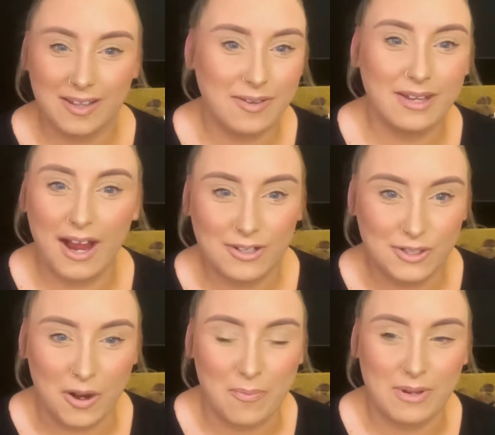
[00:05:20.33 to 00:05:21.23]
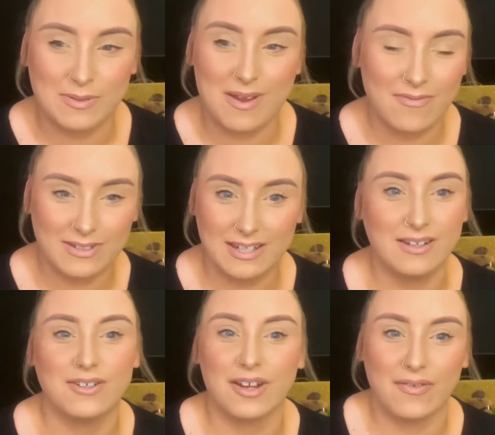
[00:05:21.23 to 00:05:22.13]
catch up, because we haven't seen
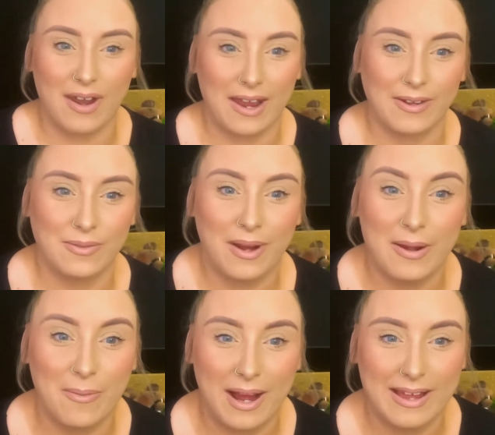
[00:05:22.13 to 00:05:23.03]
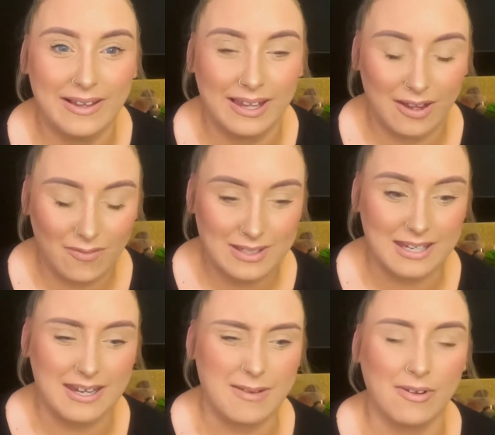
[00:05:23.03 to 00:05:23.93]
each other for like quite a while. Like obviously you
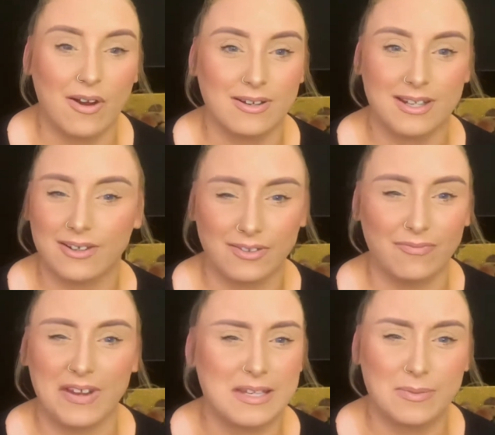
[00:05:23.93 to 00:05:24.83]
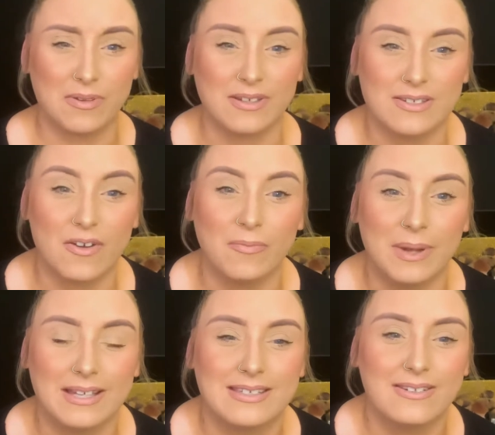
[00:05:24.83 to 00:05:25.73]
keep in contact on Facebook and stuff, but
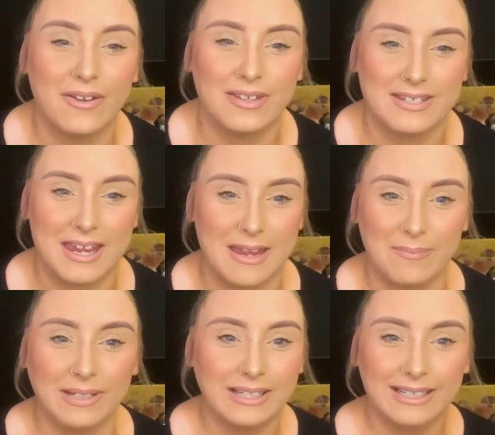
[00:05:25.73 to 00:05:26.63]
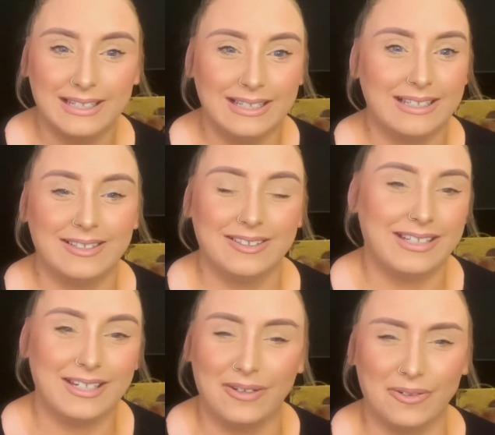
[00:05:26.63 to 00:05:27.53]
it's not the same,
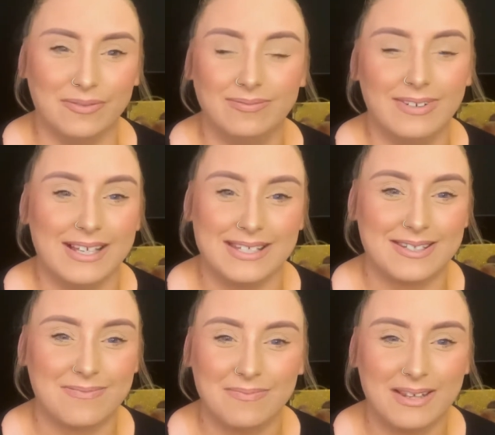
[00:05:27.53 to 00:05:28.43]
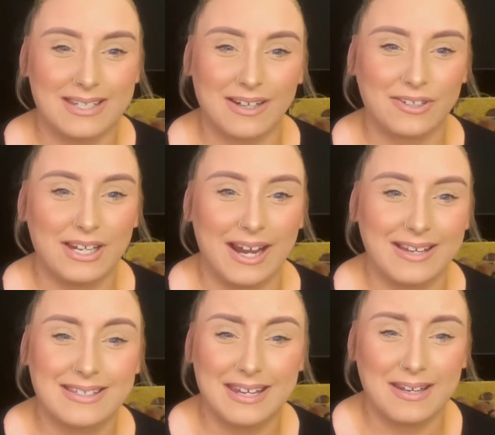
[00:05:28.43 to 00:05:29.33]
you know, as actually like
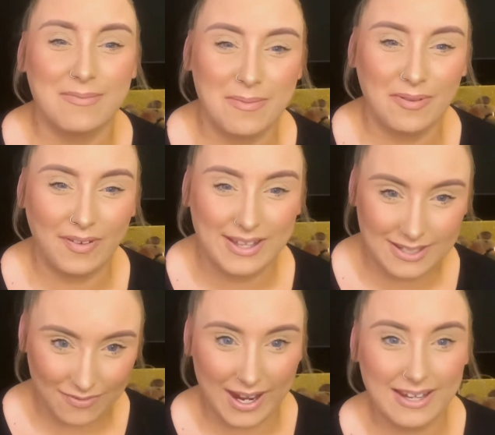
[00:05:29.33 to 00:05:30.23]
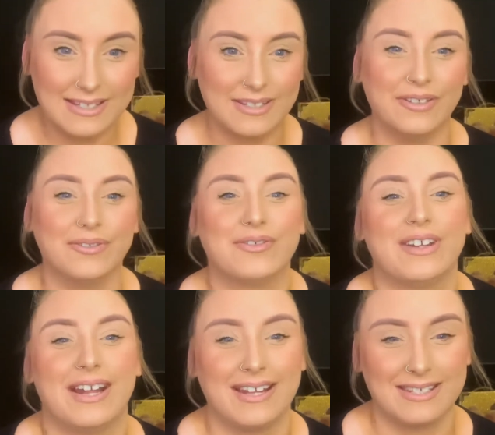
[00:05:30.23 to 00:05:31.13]
seeing people face to face. So it was really
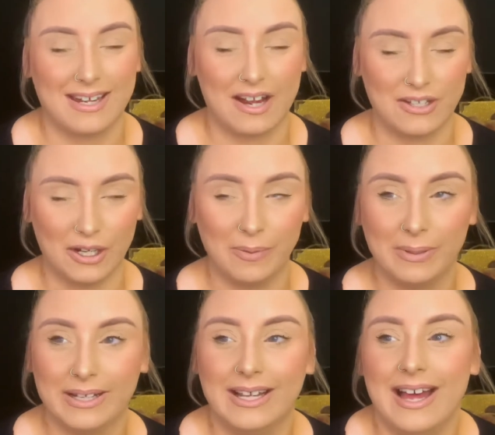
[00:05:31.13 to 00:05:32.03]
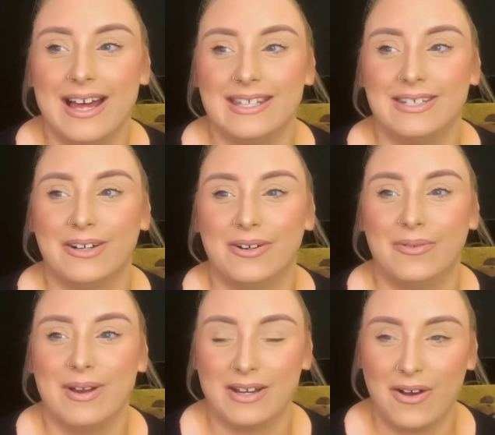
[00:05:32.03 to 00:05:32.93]
nice to catch up. So
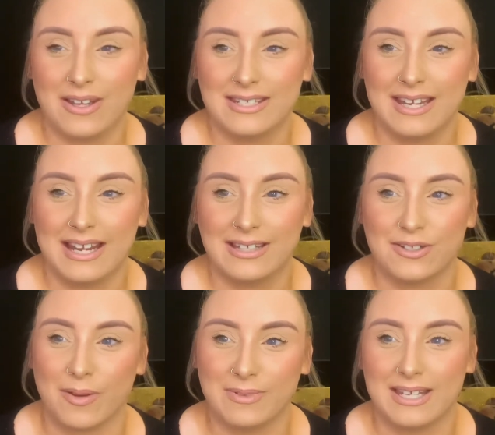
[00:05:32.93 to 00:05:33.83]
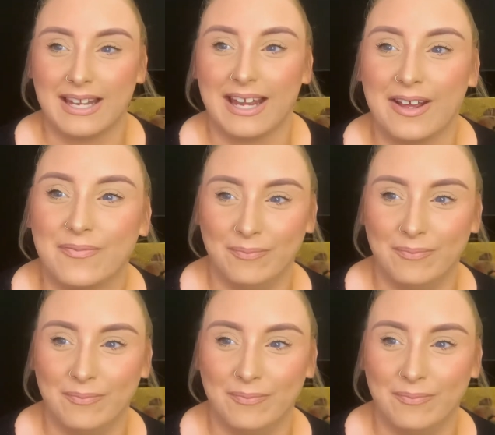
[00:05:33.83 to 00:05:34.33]
went to Costa in the shopping centre,